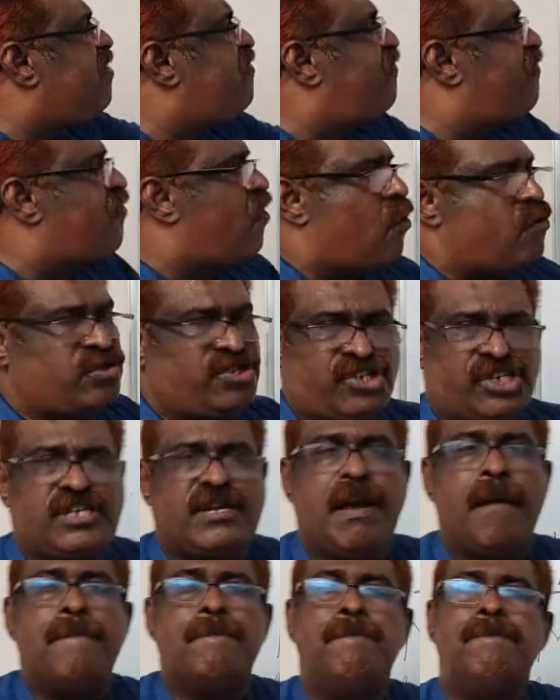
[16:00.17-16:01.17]
Lee
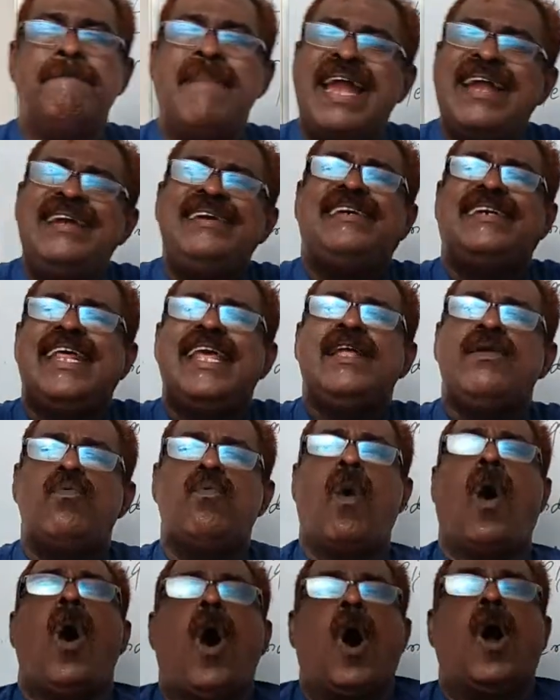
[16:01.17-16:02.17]
Frost,
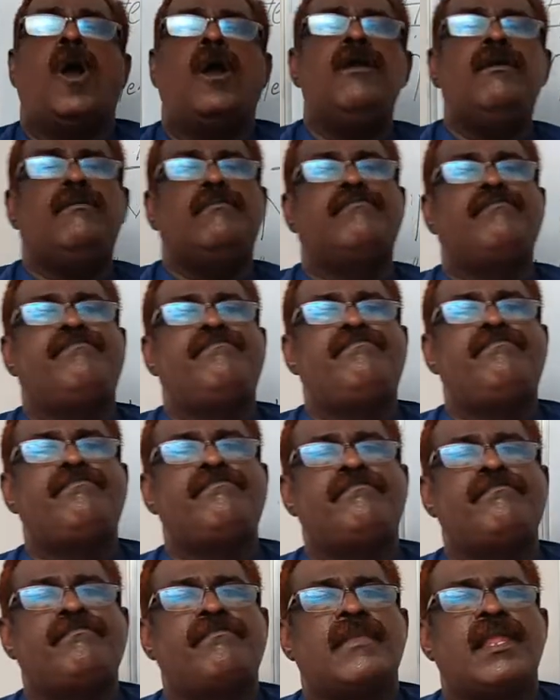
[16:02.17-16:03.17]
Melting Wall,
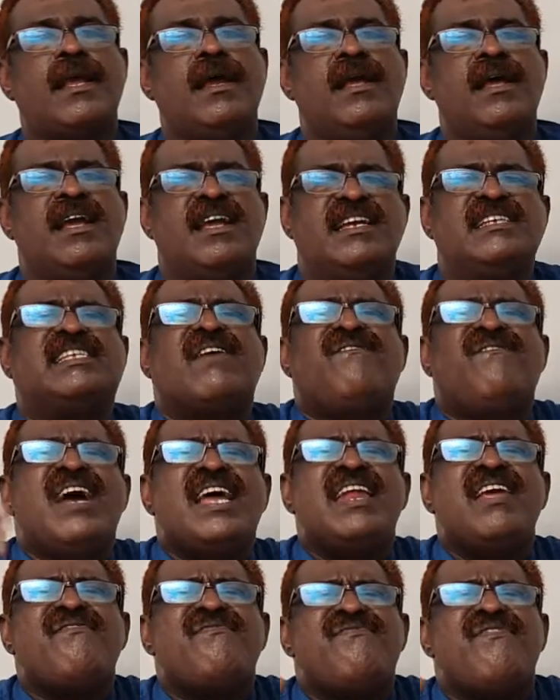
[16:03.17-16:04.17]
is a
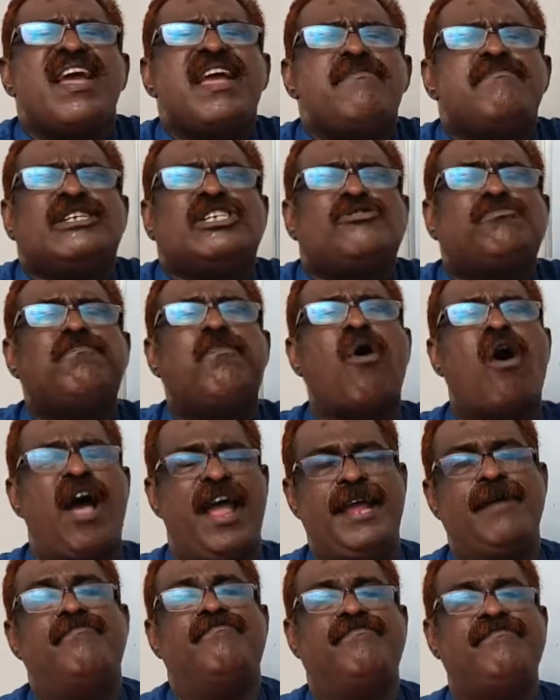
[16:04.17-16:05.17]
very famous
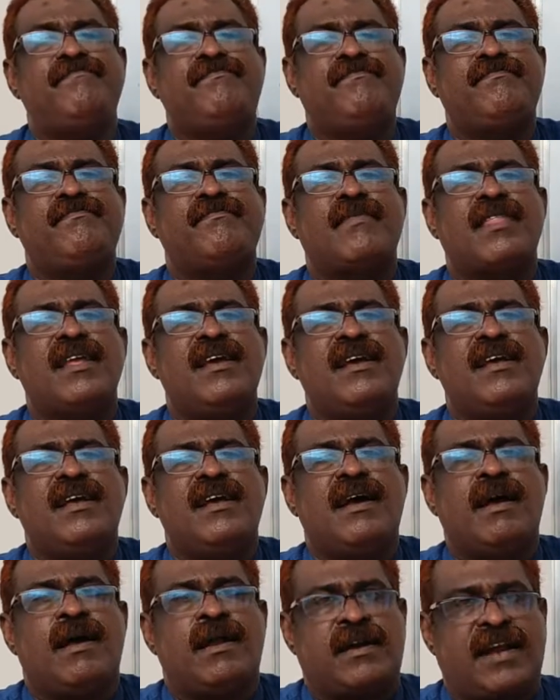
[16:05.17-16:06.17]
poem.
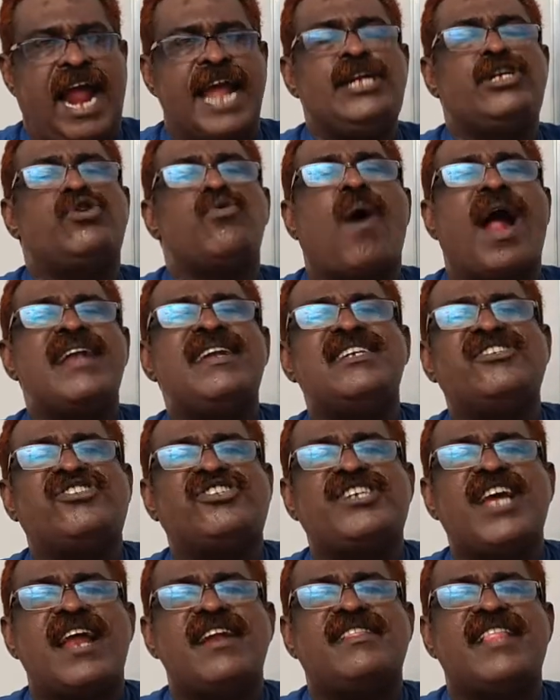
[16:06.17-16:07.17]
Try to
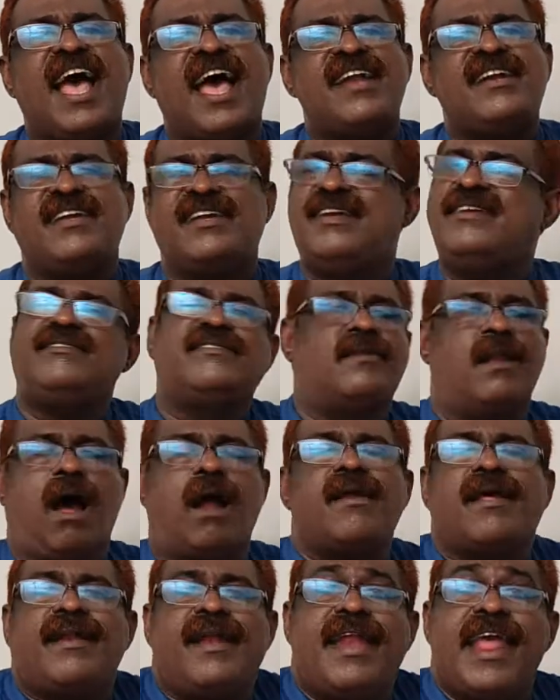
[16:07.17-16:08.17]
understand that he is
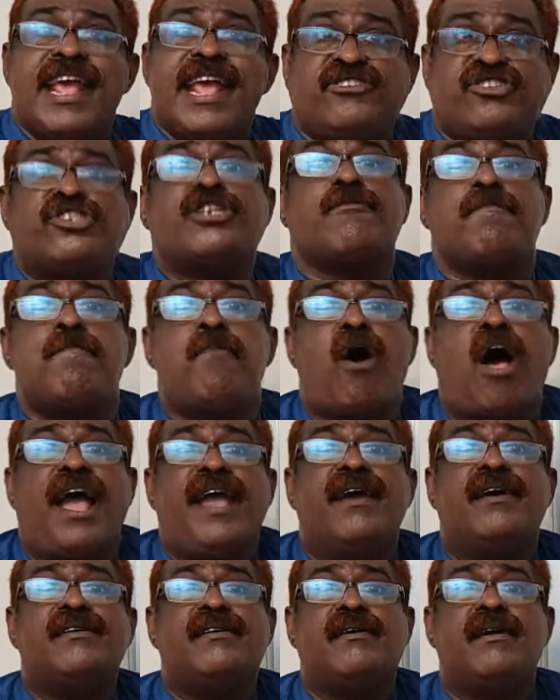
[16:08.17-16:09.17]
not a nature
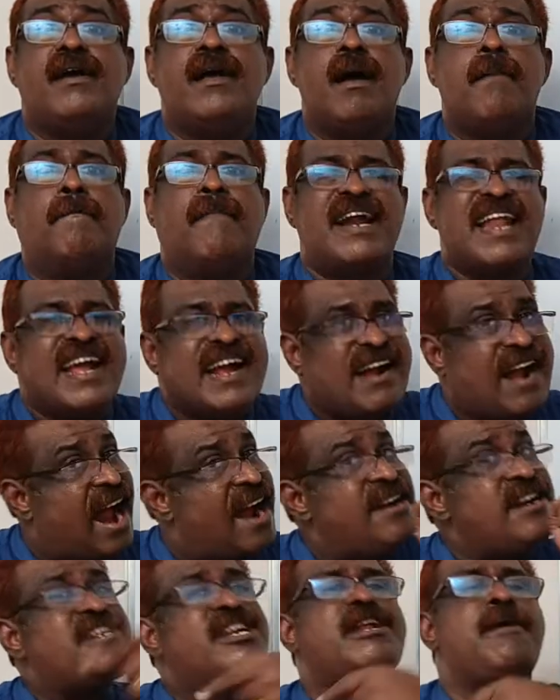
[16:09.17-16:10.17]
poet, but a
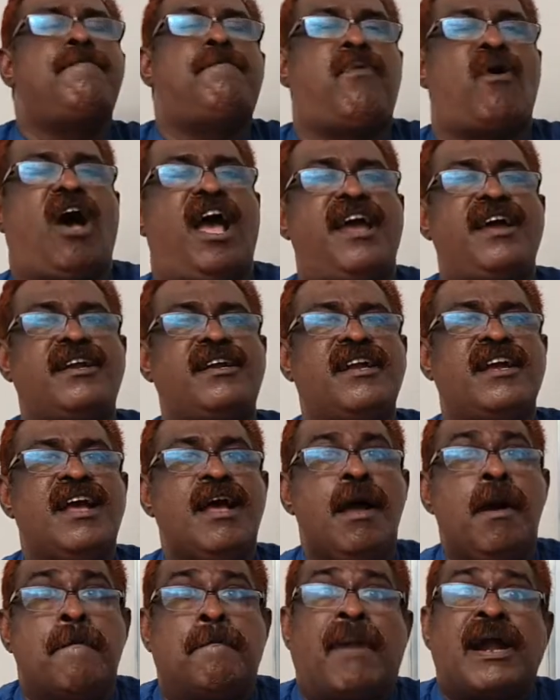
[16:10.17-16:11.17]
country poet,
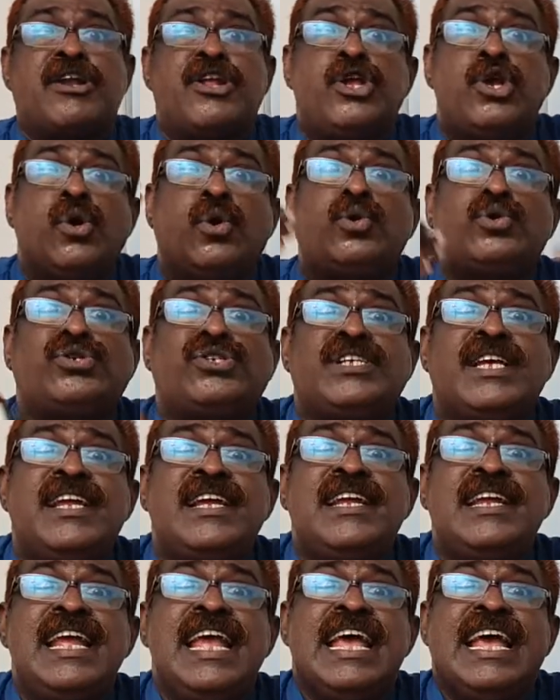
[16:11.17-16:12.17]
but
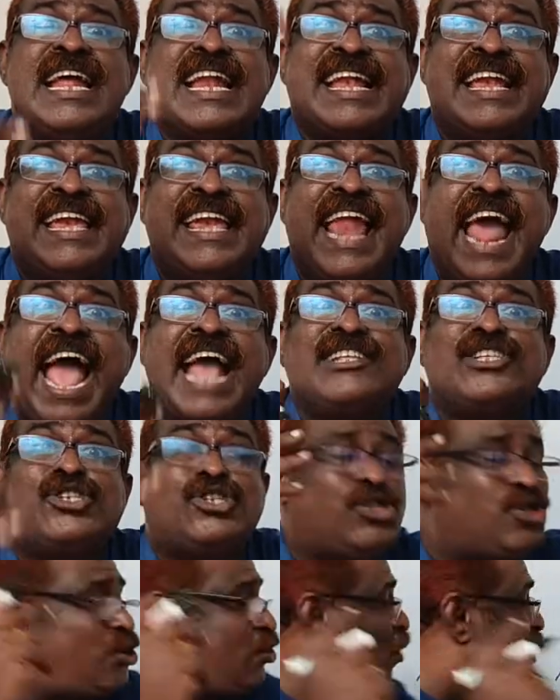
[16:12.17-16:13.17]
using
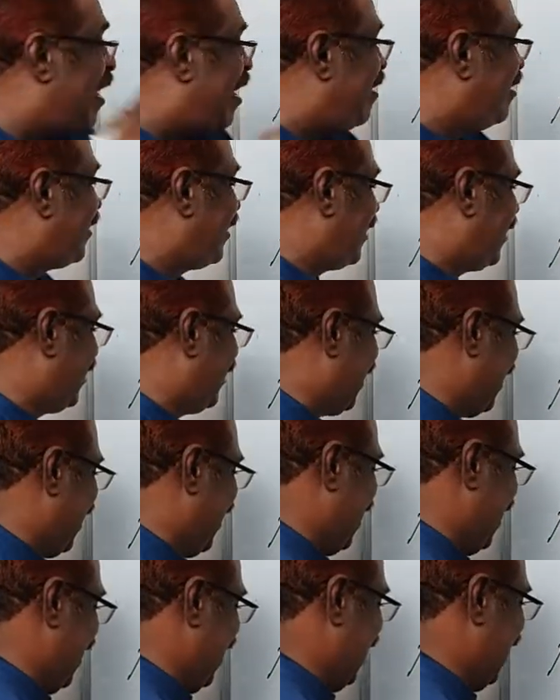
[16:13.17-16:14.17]
natural
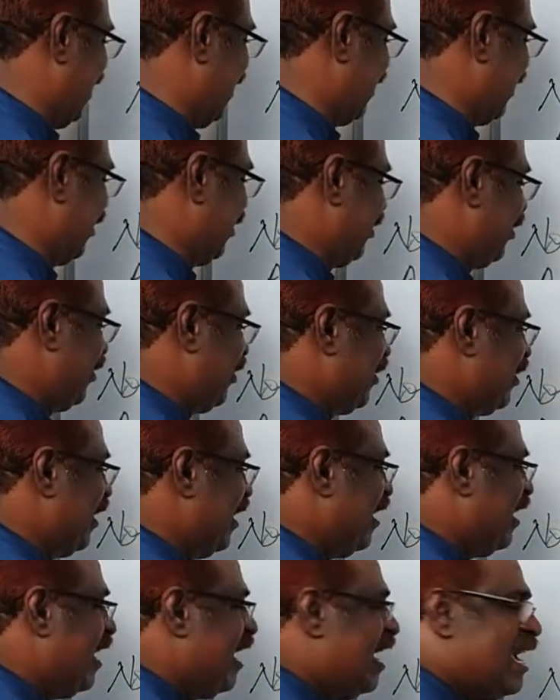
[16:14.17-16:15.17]
scenes
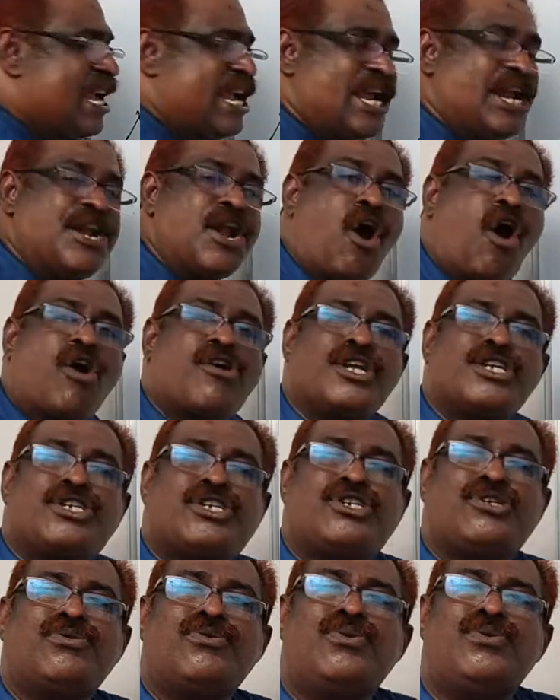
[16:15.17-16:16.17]
in
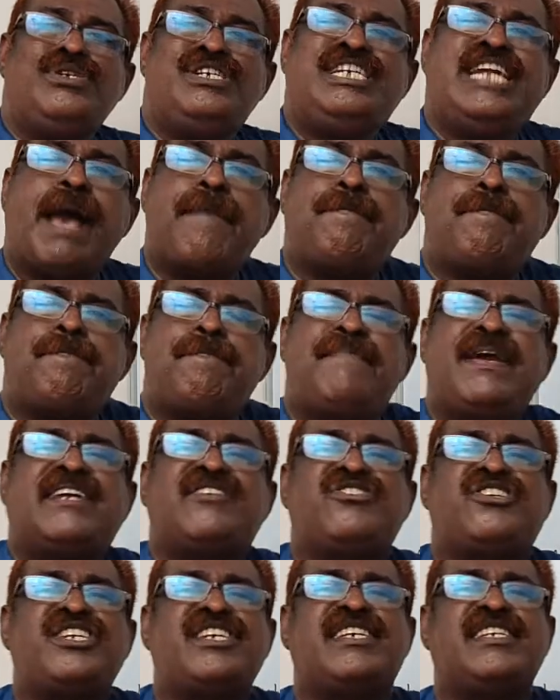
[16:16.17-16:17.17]
order to
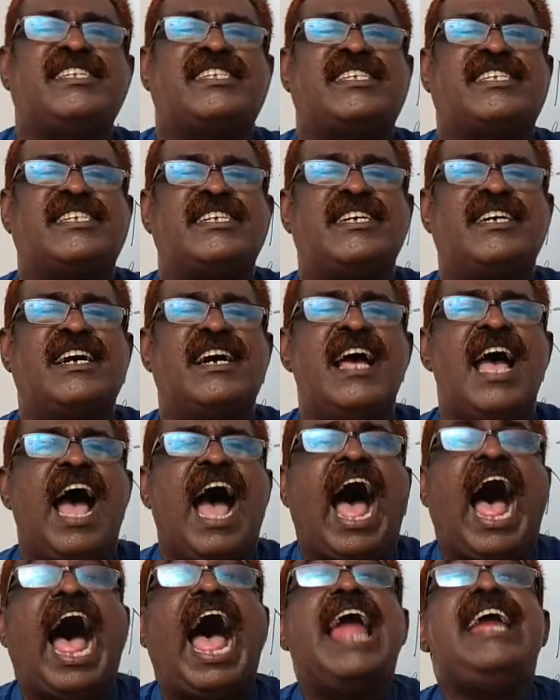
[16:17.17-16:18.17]
depict his
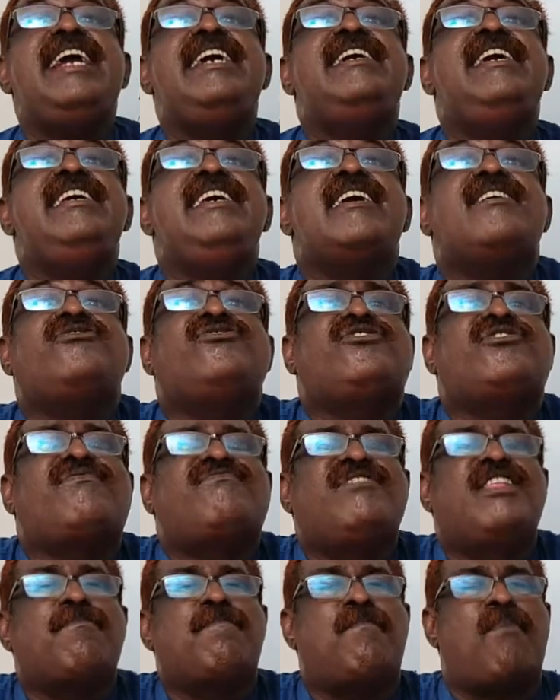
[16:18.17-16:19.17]
ideas
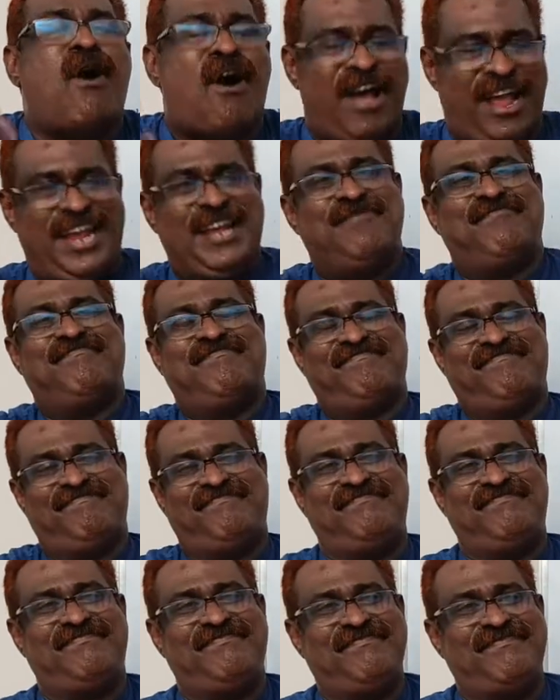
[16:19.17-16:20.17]
of the poem.
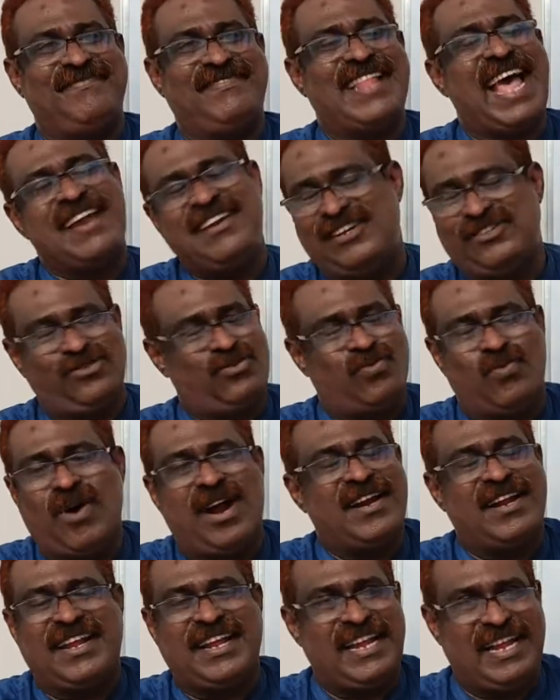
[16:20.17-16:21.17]
That is
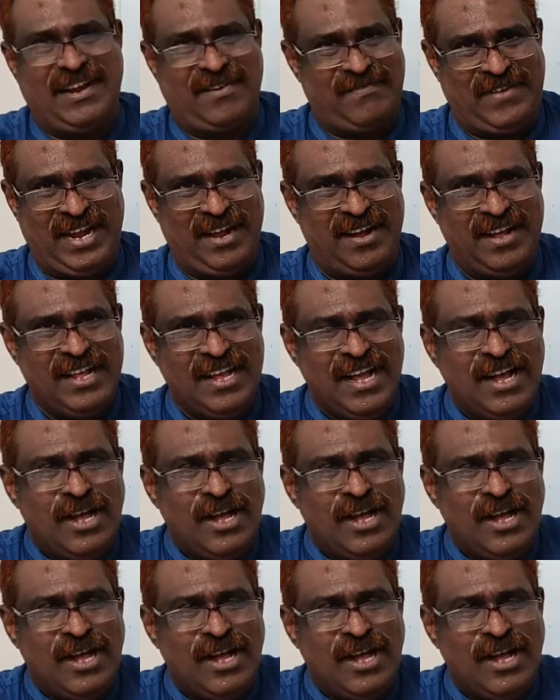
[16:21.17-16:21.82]
what here we have.